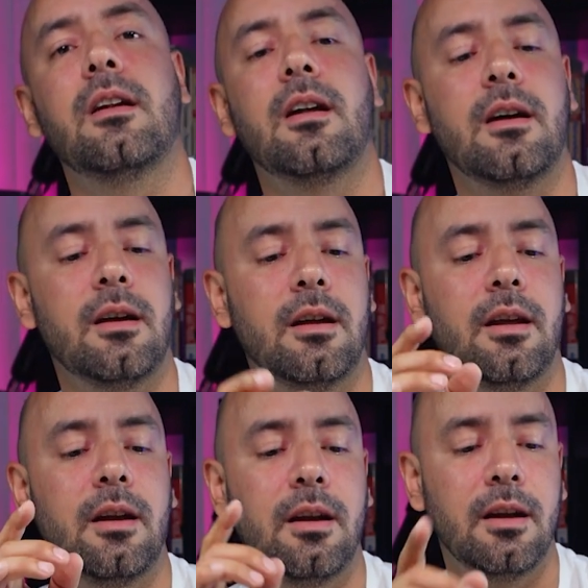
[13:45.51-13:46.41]

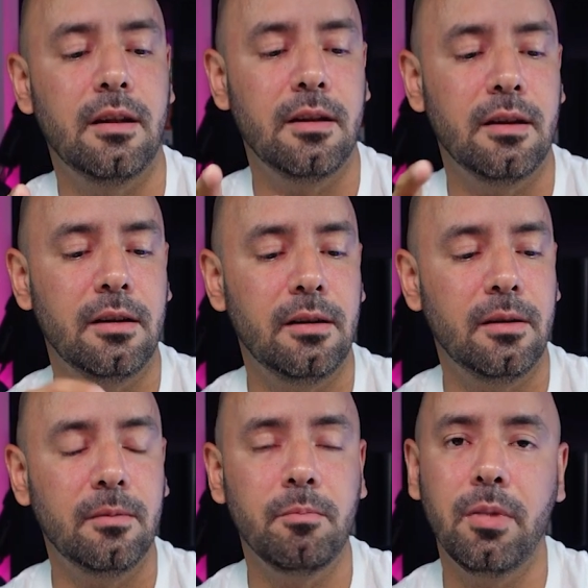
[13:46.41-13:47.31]
and
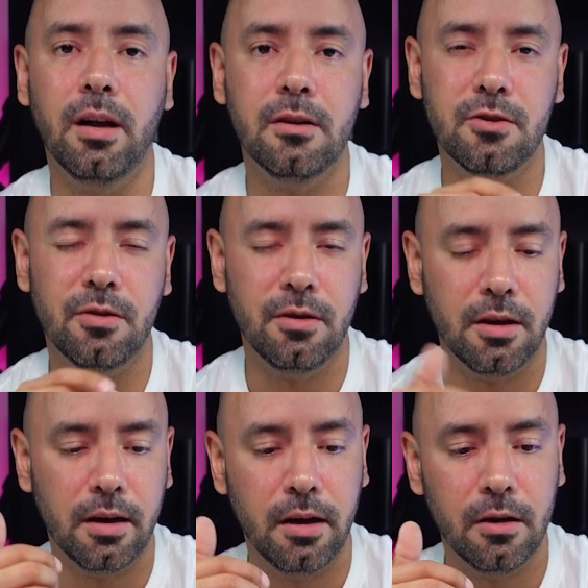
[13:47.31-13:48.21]
the bell so you
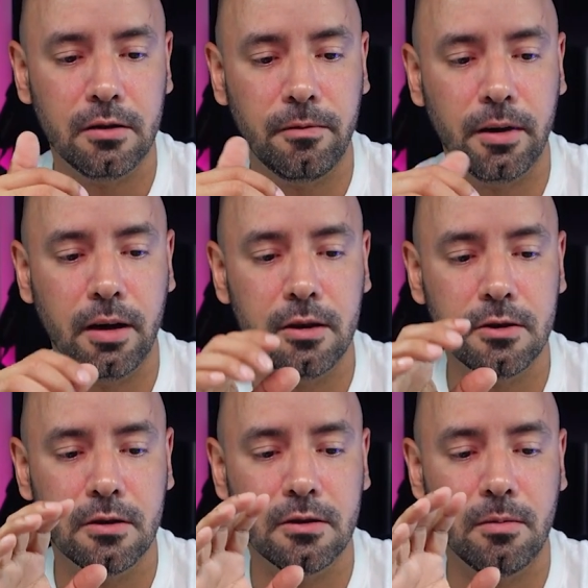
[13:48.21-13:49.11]
can get
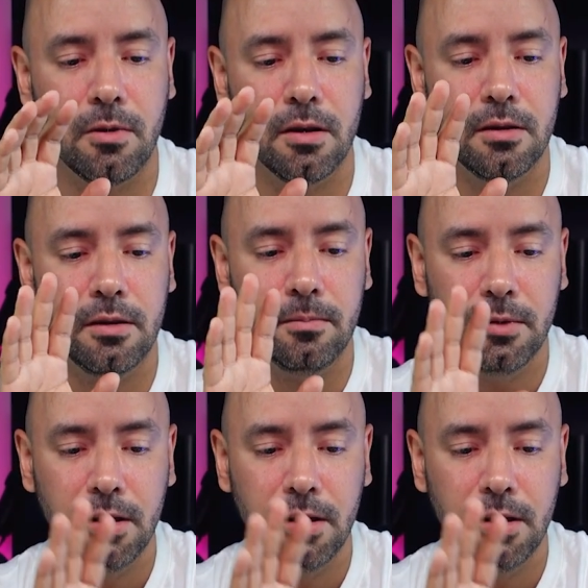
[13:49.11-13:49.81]
notifications about the